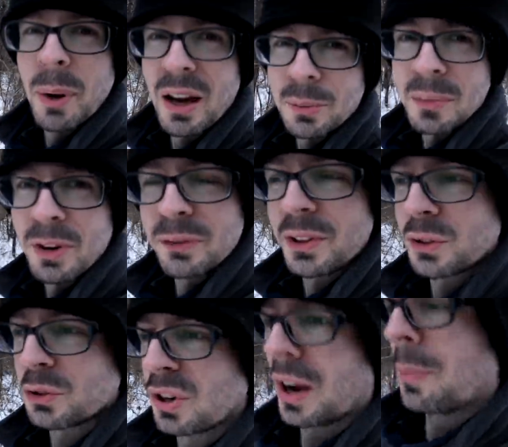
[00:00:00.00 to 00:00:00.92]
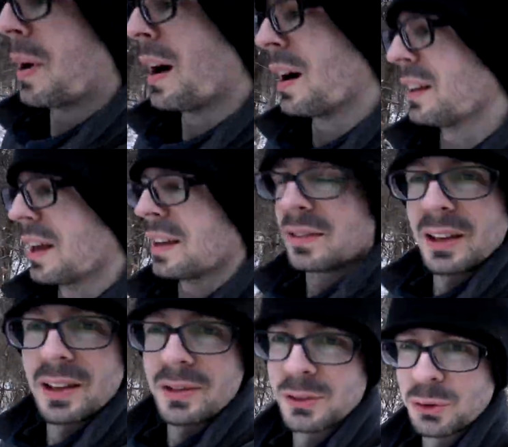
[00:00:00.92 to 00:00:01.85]
bottom of this tripod
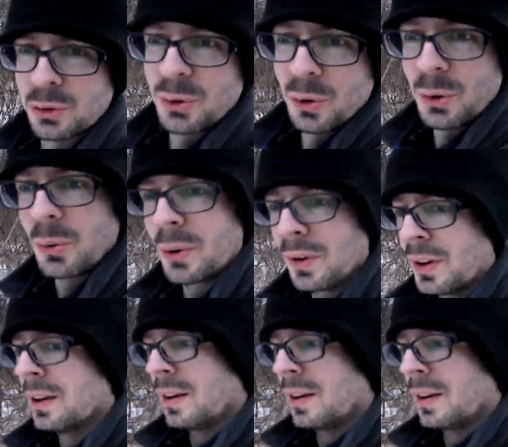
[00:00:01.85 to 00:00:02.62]
has a screw